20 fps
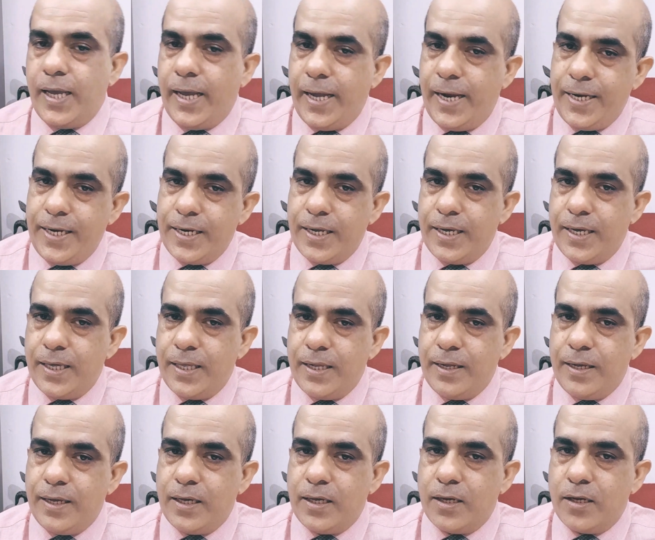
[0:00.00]
and
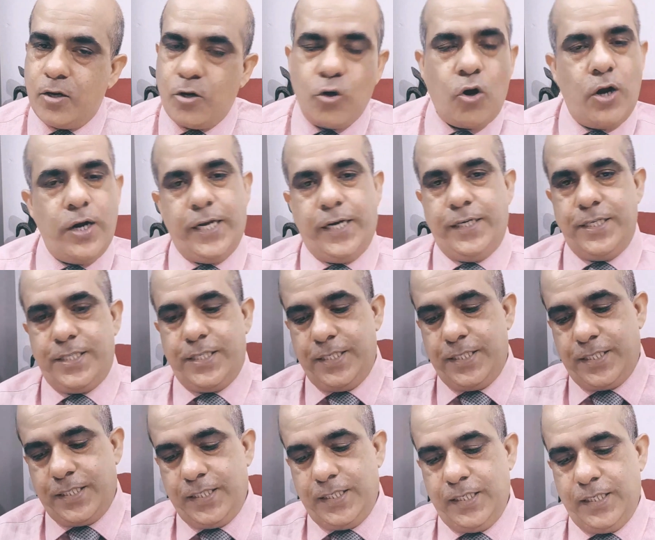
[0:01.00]
chronic
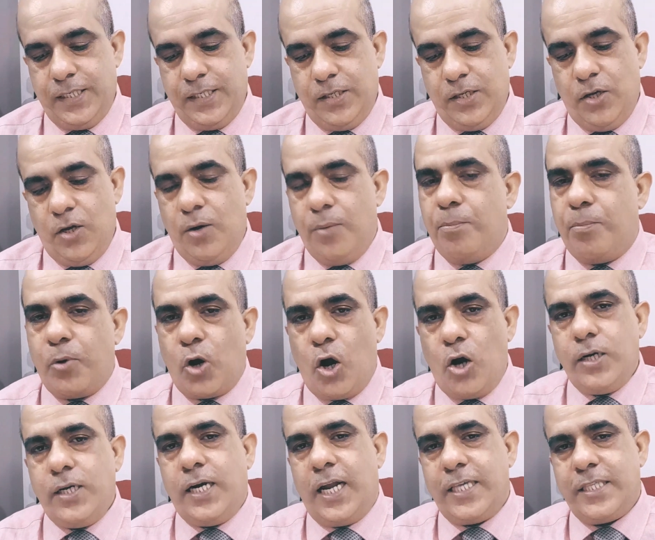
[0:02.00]
disease.
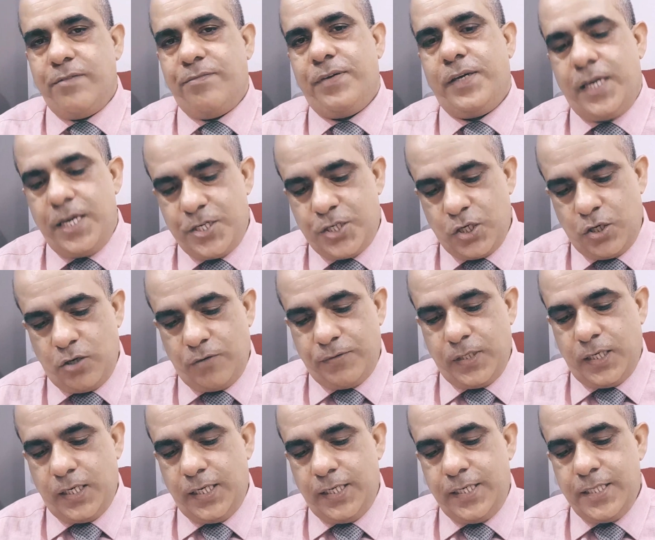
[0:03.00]
Broad classification of the
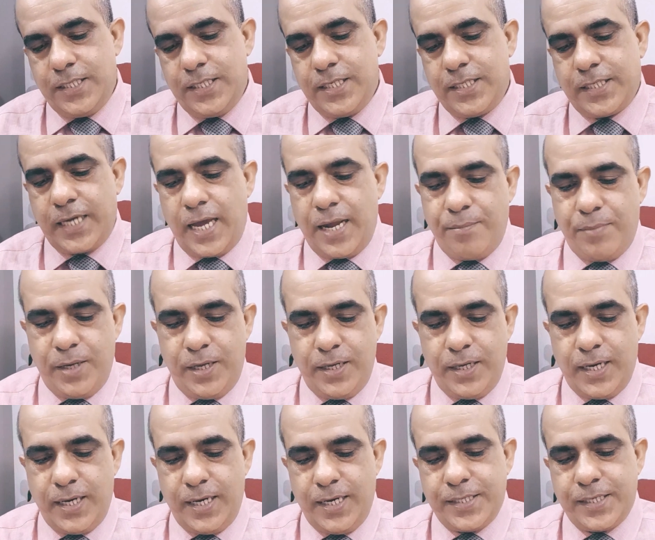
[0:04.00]
heart disease can be
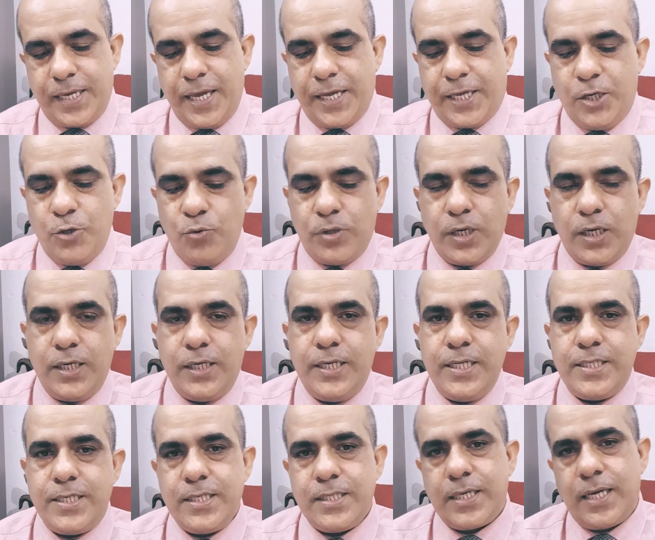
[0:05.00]
as acute heart
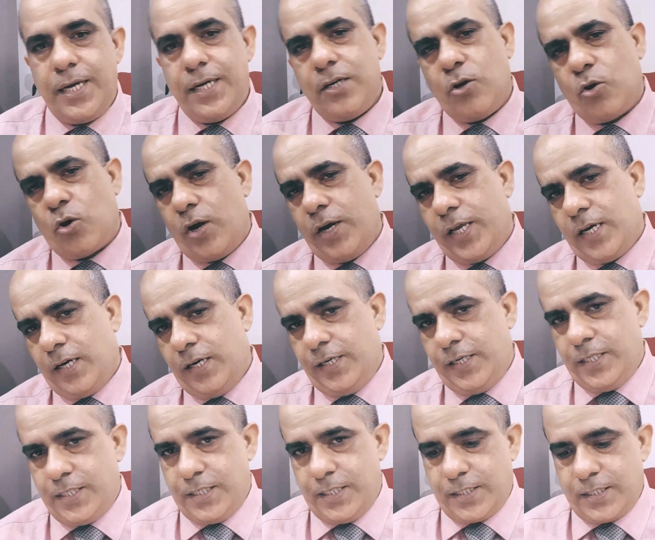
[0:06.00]
disease and chronic heart
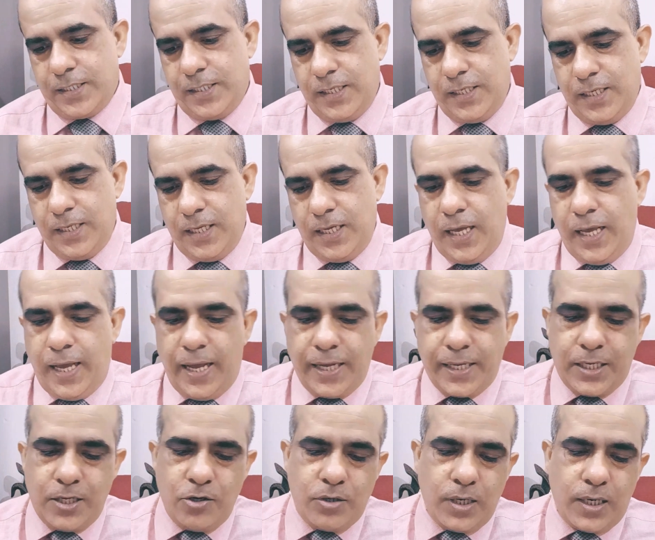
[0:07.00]
disease.
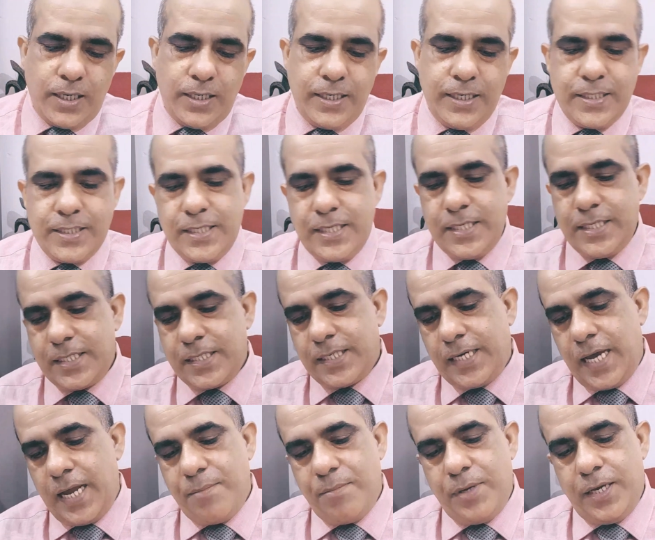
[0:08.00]
Acute heart disease
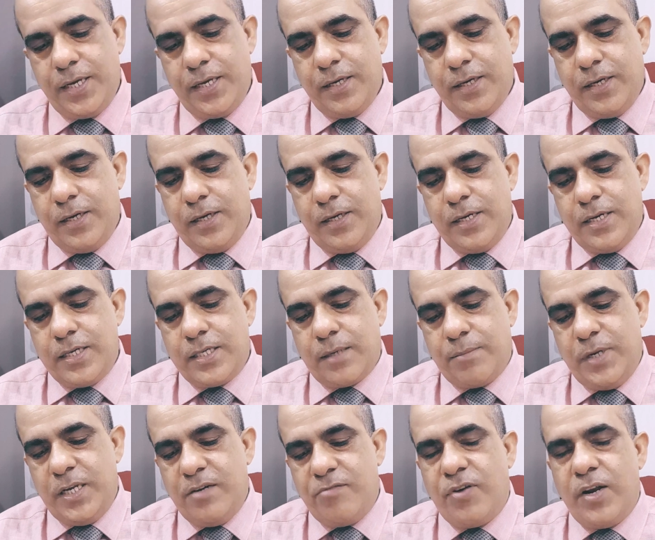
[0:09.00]
can be
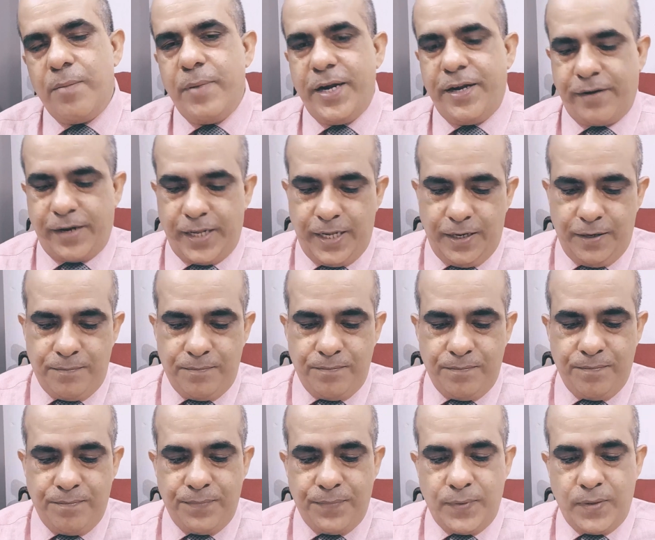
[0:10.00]
some inflammatory
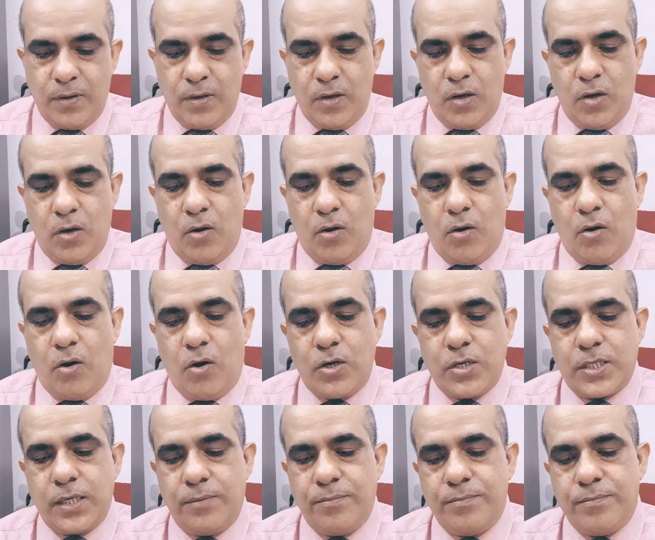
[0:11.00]
or
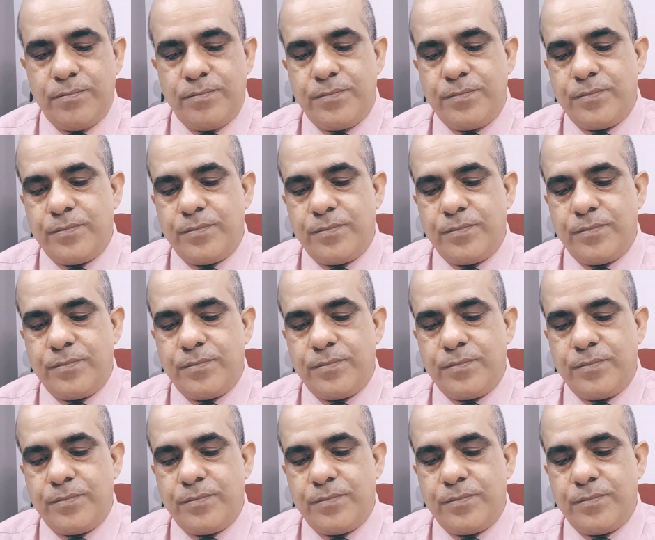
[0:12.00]
some